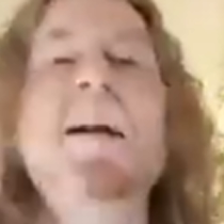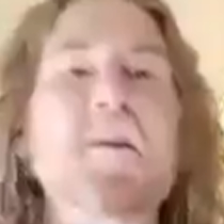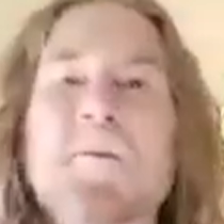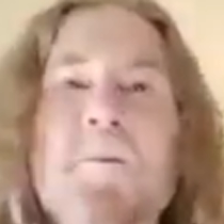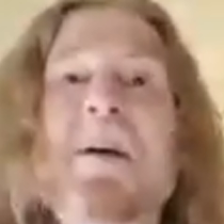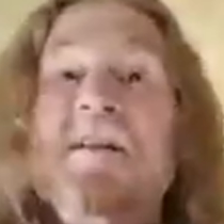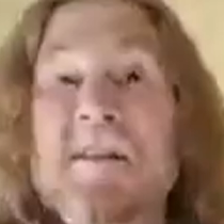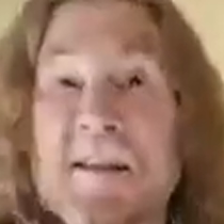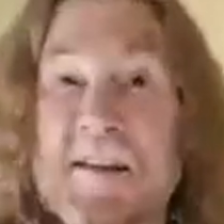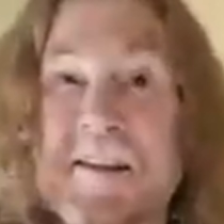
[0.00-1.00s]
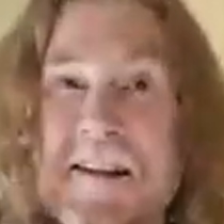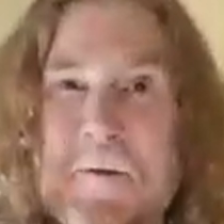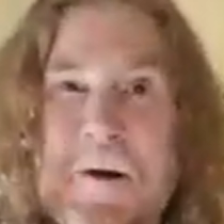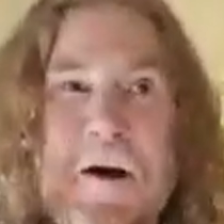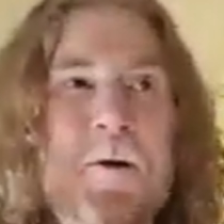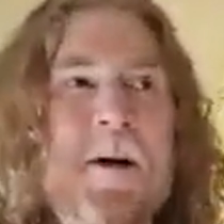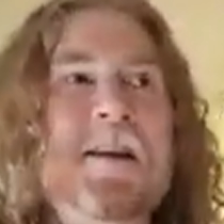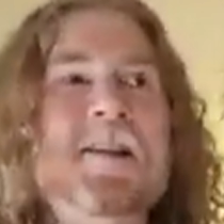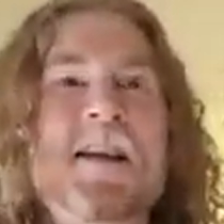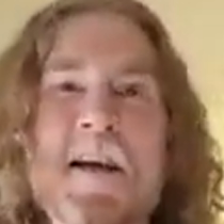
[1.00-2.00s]
business, there we go, is
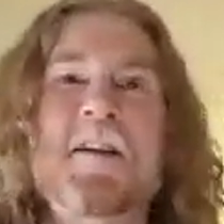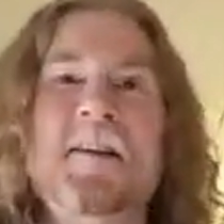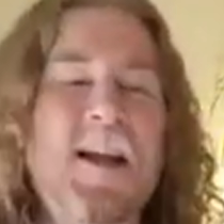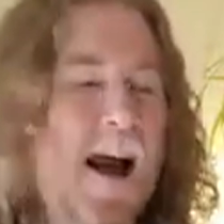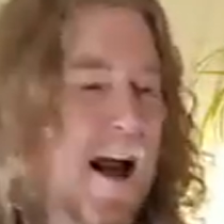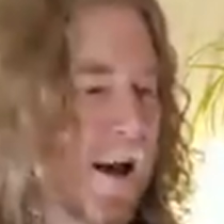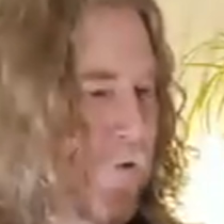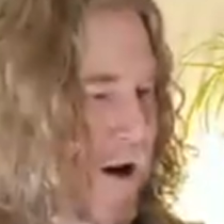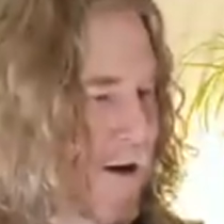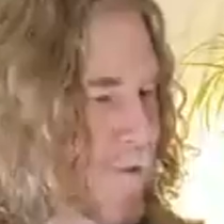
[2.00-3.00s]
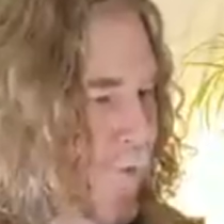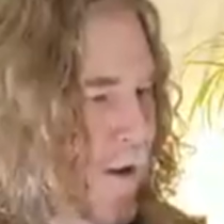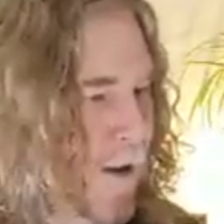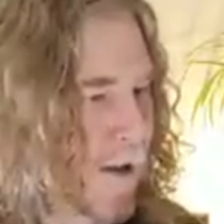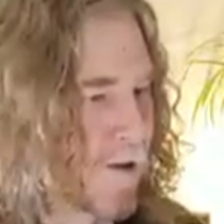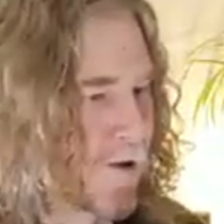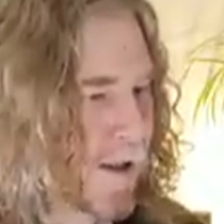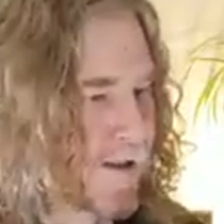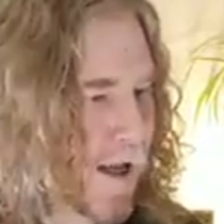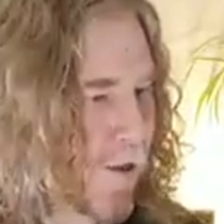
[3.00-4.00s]
Key to the Sky Reiki. So that's
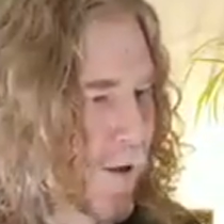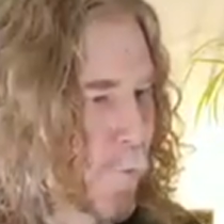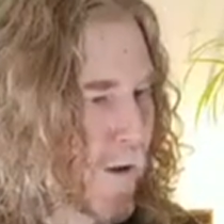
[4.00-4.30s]
how that went.